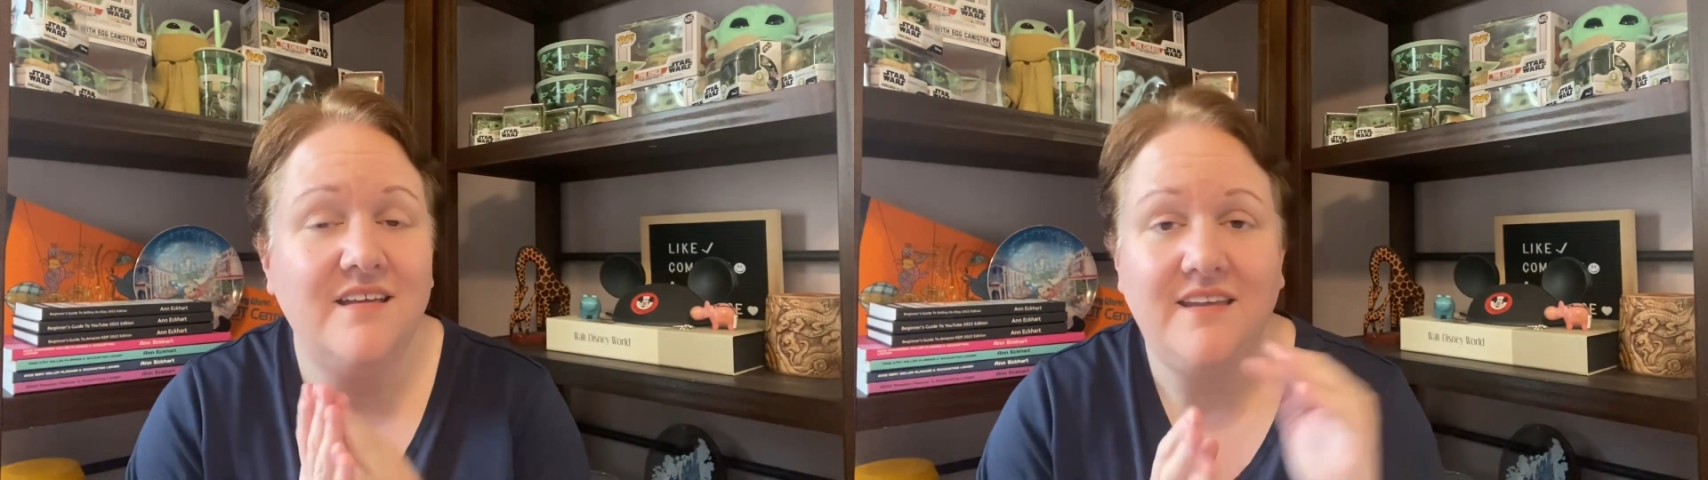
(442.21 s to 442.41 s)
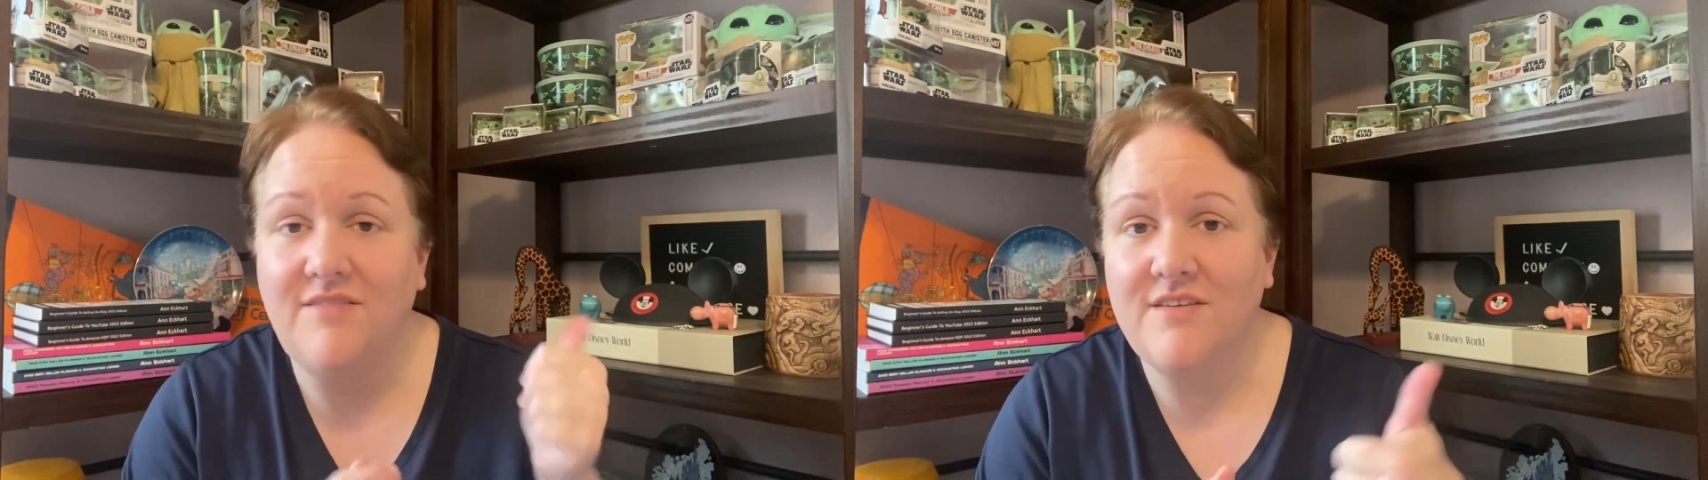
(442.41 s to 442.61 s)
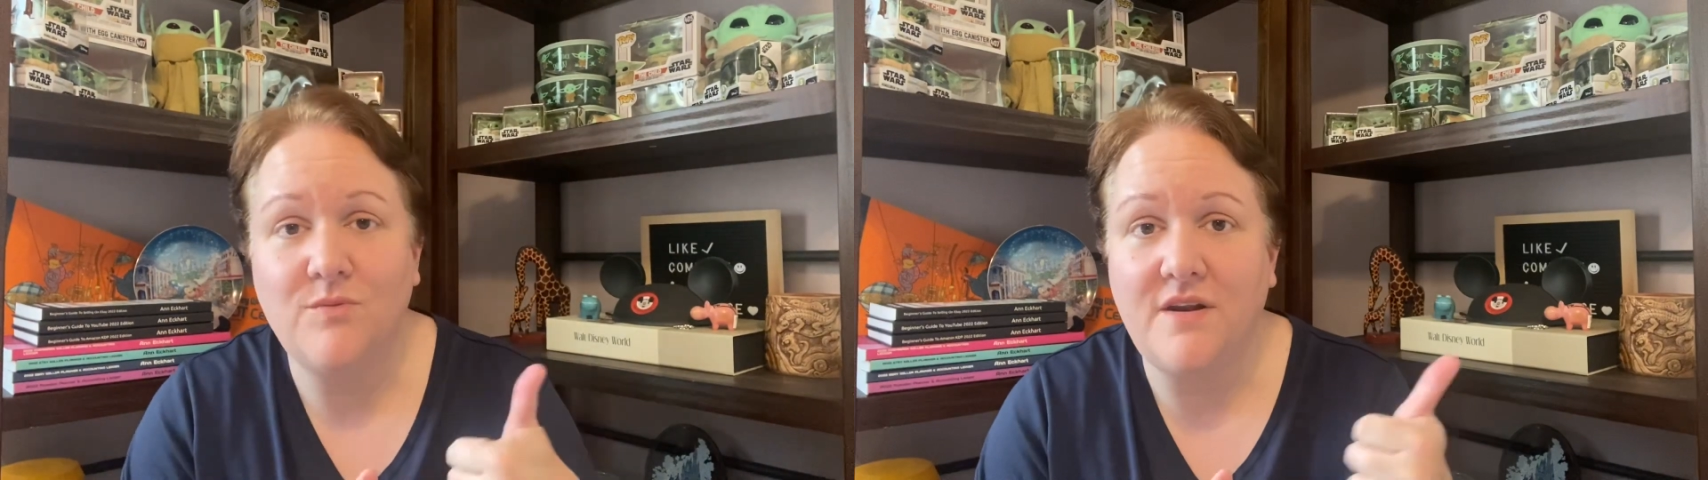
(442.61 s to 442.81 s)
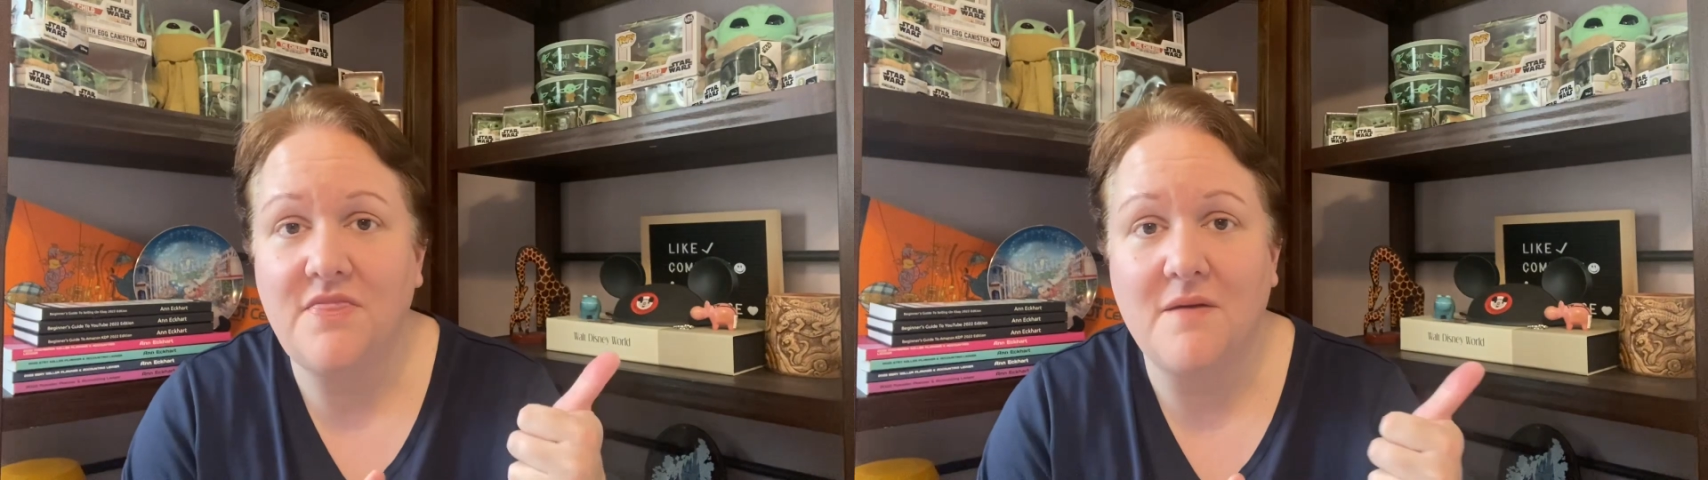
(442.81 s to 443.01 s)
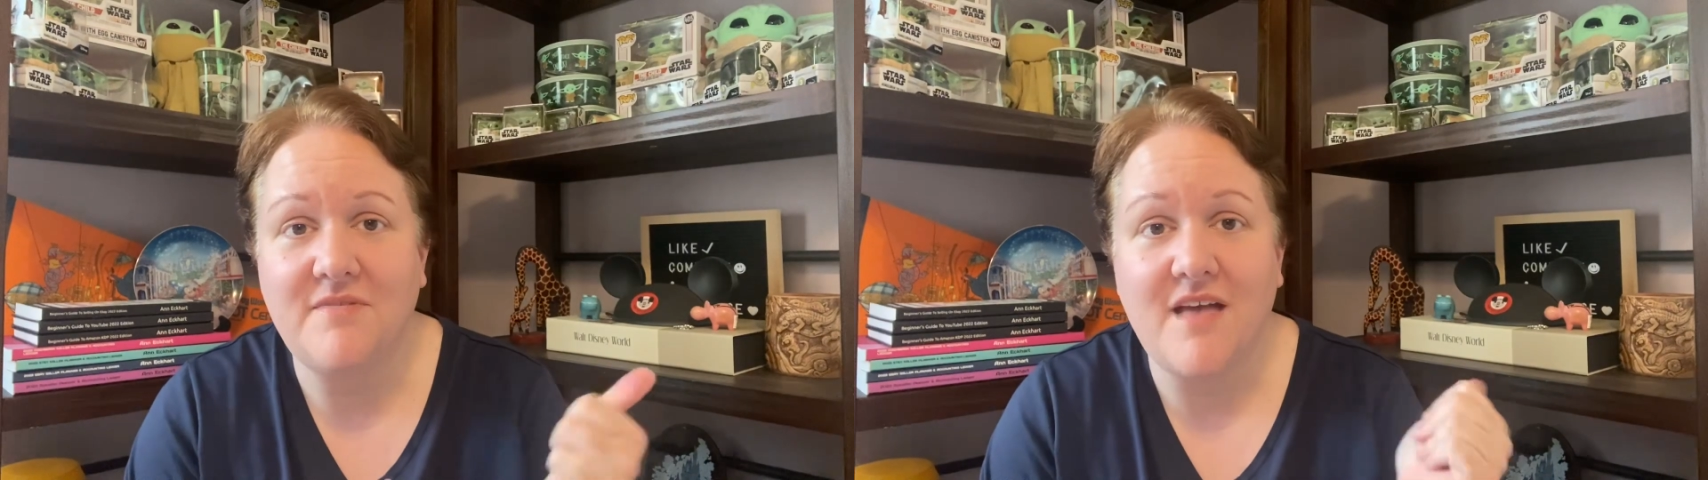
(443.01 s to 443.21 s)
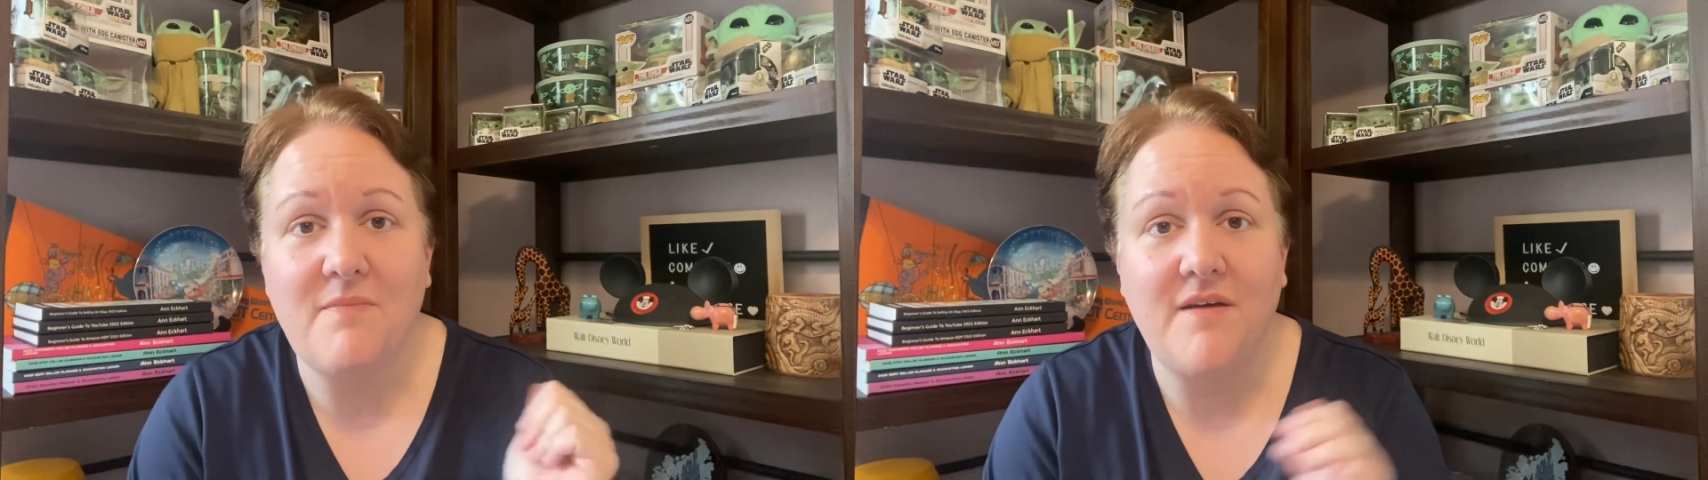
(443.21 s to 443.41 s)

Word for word: give this one a thumbs up.